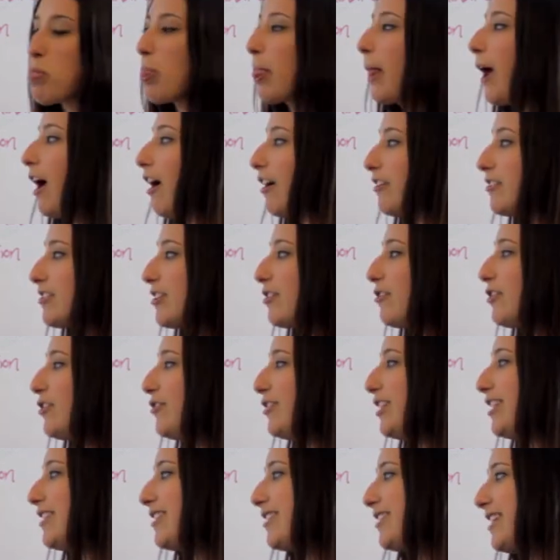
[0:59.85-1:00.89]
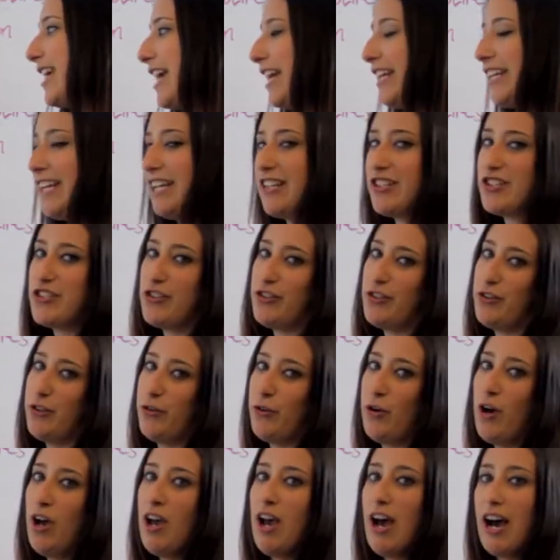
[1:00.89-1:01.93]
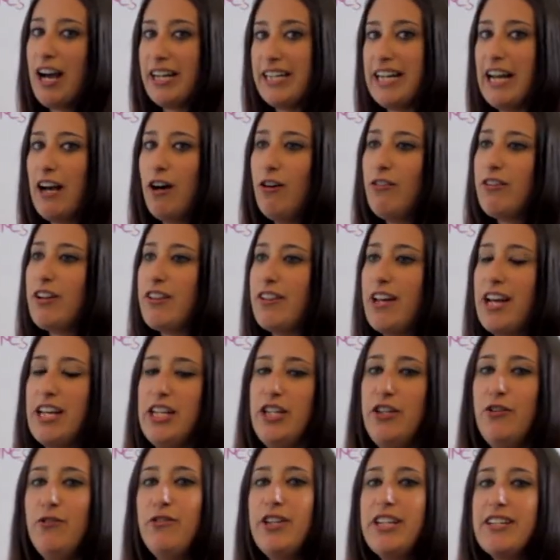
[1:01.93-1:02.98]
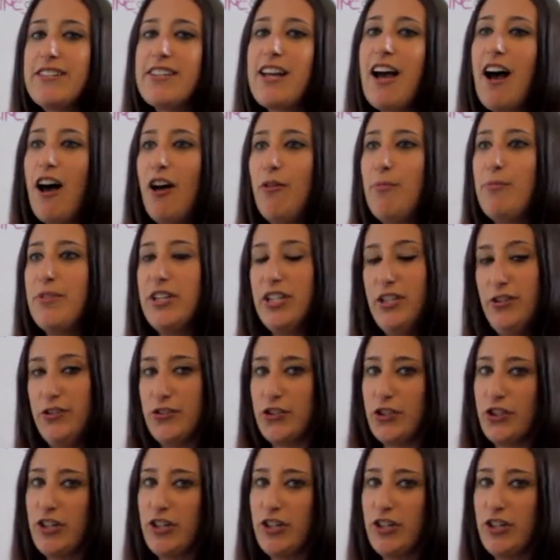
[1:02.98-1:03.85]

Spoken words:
Also, you need to take into account that you need to help the user,